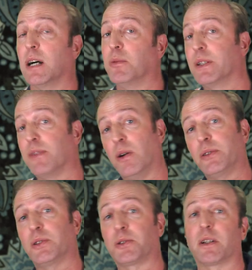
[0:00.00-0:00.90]
Now, we've
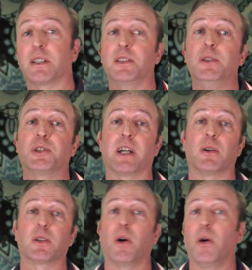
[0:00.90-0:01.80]
also started a new
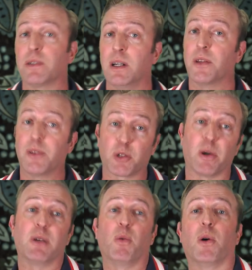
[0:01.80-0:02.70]
channel called The
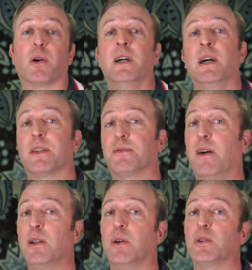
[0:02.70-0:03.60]
Great War that
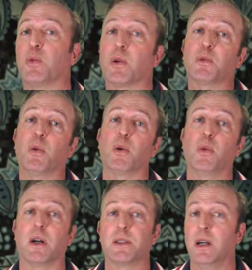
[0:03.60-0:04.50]
follows World War
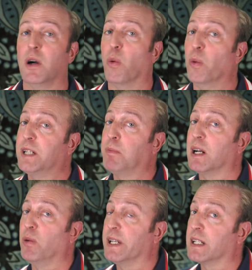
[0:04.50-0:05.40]
One week
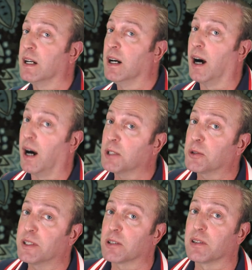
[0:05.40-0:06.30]
by week, one
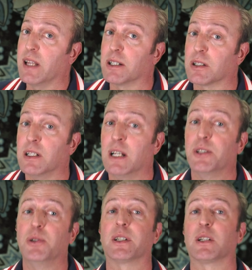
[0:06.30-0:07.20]
hundred years later,
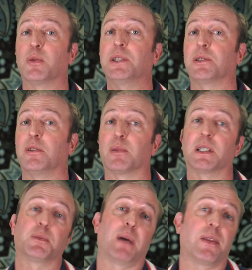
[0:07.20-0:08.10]
using original
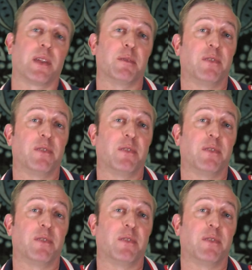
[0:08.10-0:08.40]
British Pathé